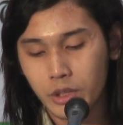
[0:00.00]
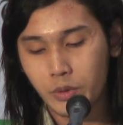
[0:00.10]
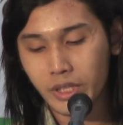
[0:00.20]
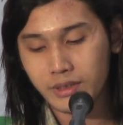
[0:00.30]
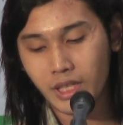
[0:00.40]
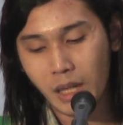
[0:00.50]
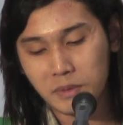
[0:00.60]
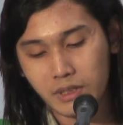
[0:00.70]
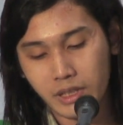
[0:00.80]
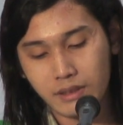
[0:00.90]

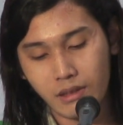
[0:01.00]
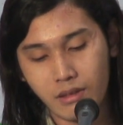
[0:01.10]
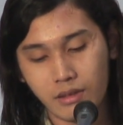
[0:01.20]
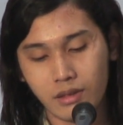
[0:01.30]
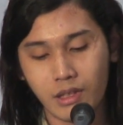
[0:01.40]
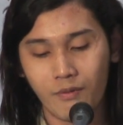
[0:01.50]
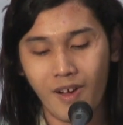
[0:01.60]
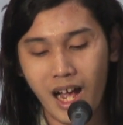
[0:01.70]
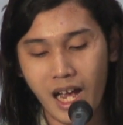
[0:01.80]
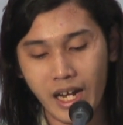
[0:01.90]
Treescapes are seen as a
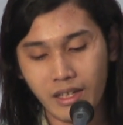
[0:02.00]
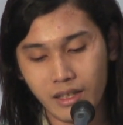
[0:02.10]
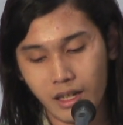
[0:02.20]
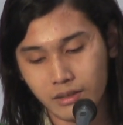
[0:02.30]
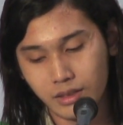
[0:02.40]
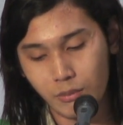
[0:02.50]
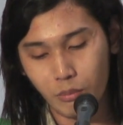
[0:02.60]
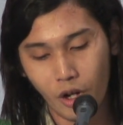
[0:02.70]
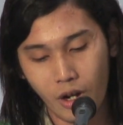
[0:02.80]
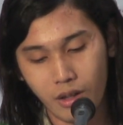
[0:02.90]
divine and
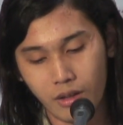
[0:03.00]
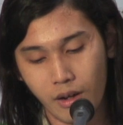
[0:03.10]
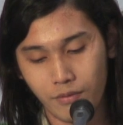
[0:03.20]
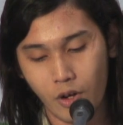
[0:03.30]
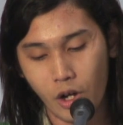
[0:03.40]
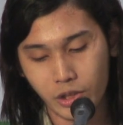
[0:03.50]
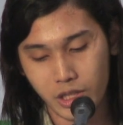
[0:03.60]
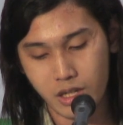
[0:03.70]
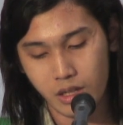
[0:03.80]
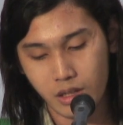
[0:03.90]
symbol of honor.